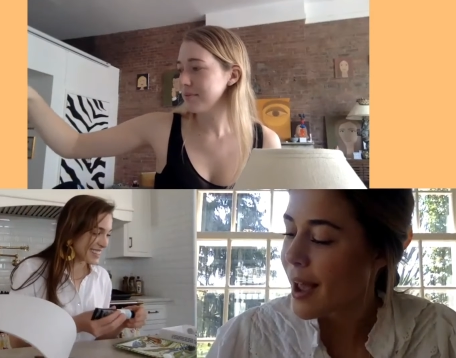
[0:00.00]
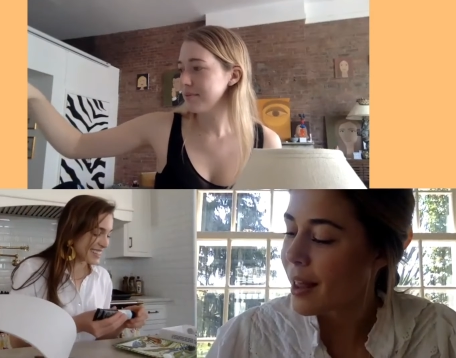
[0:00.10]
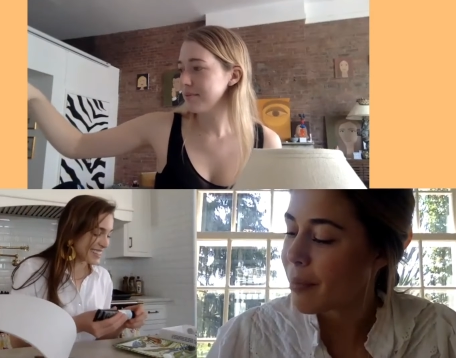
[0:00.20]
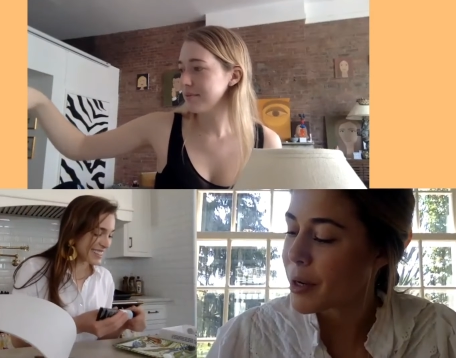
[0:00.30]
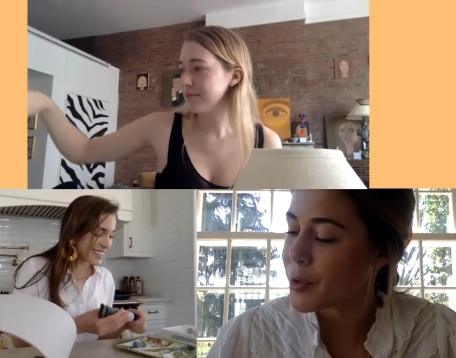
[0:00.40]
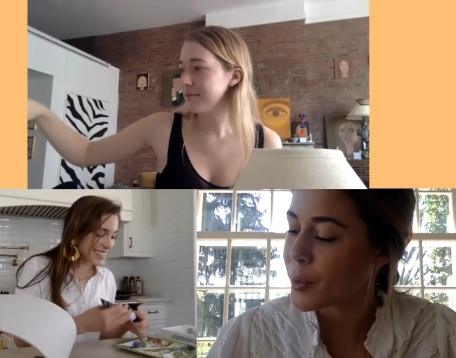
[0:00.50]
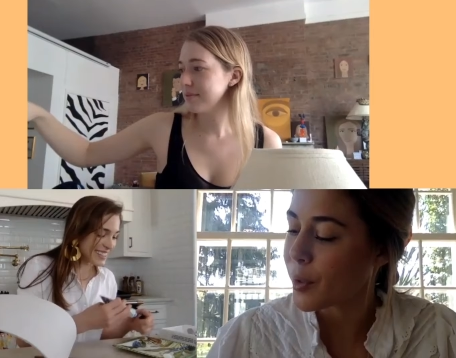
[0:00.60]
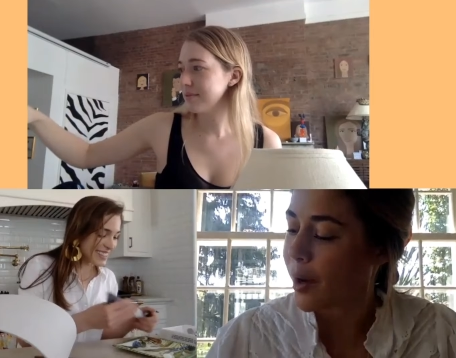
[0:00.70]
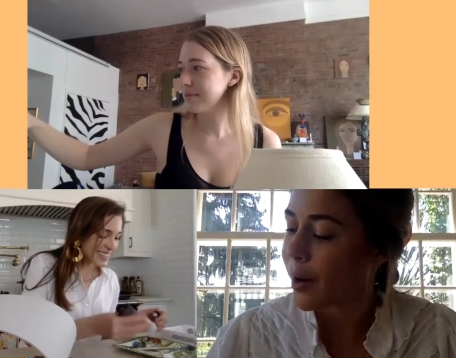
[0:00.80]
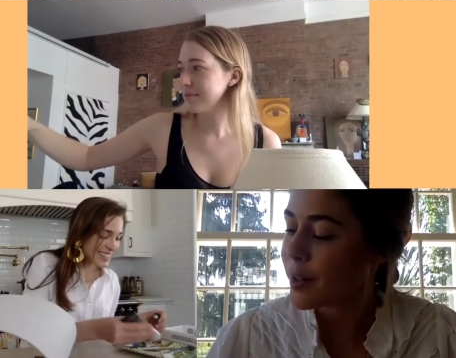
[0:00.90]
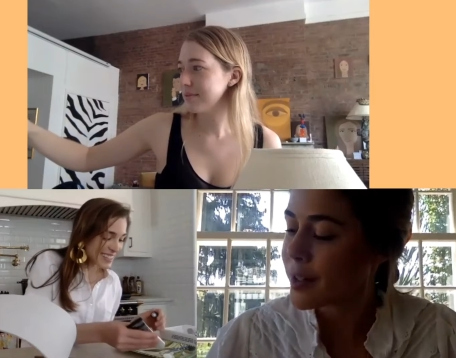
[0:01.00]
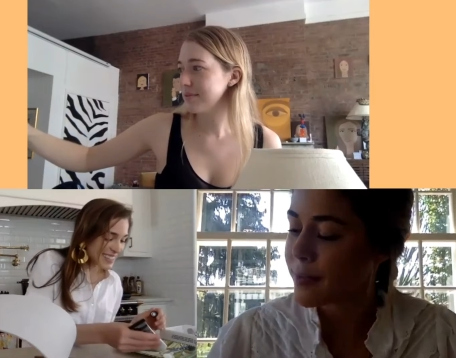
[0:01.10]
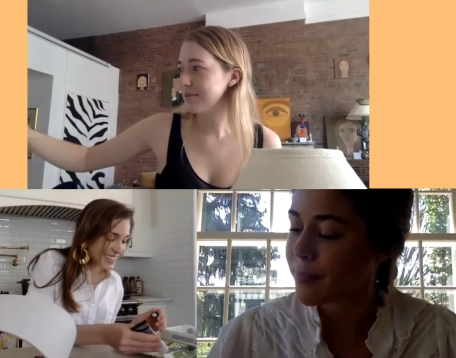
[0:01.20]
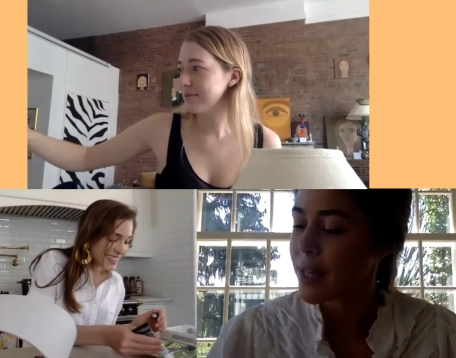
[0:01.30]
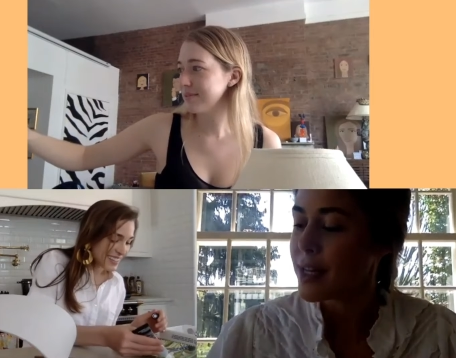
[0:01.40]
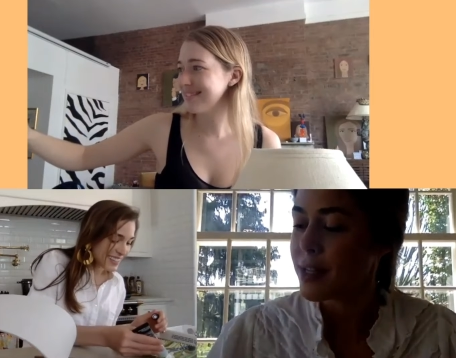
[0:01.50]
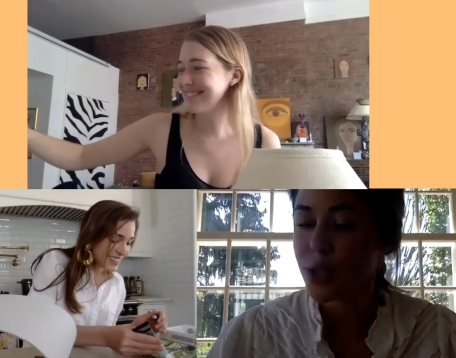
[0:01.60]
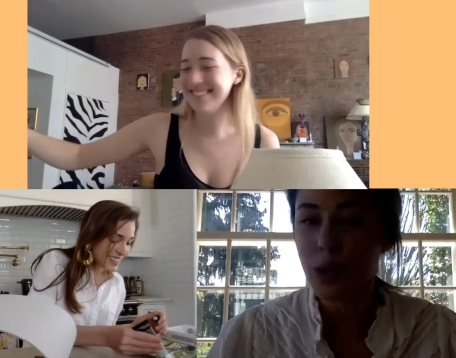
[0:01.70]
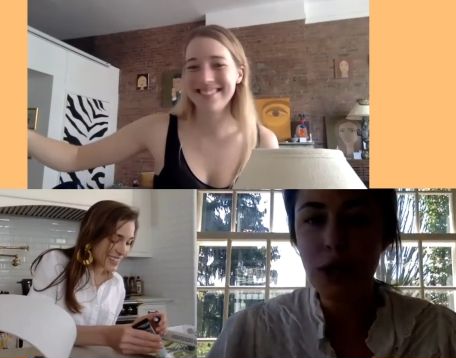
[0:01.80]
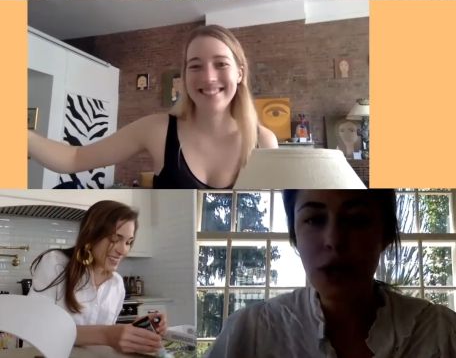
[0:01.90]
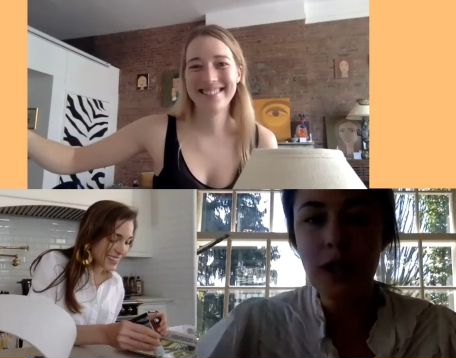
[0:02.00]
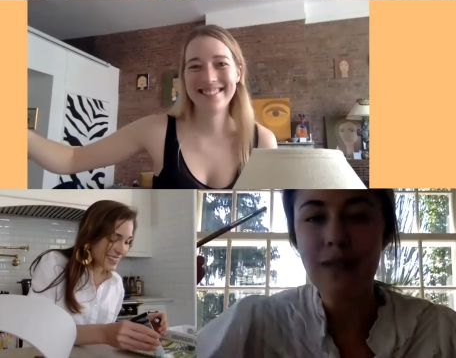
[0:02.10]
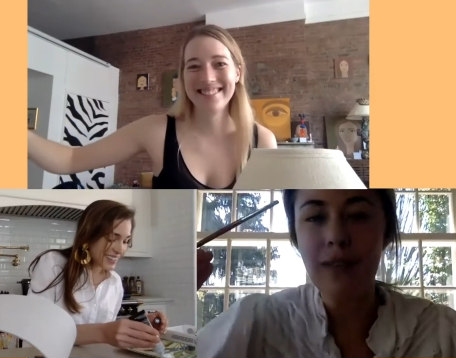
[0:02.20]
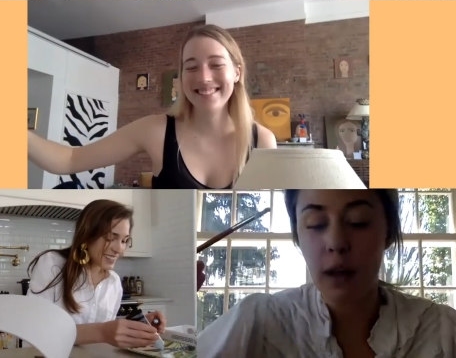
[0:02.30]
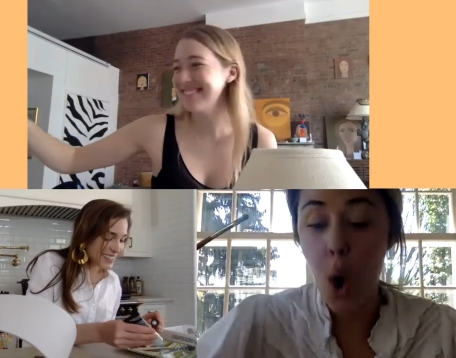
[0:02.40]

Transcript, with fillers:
Speaker 1: elementary school art to mm-hmm. achieve.